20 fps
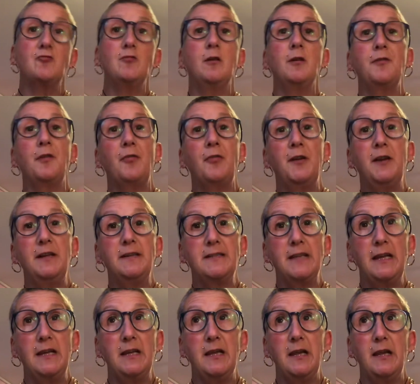rather than it
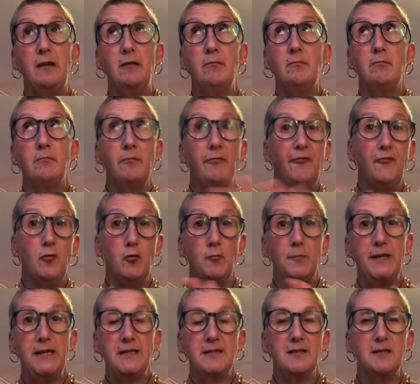taking 4
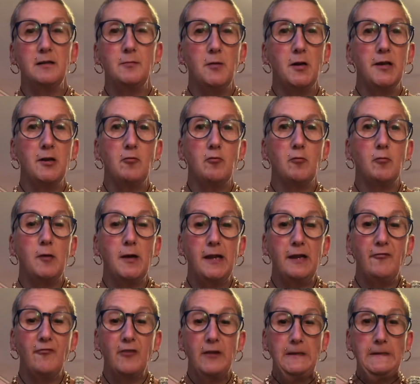minutes in a
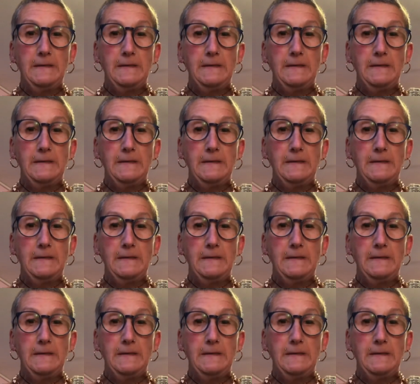microwave.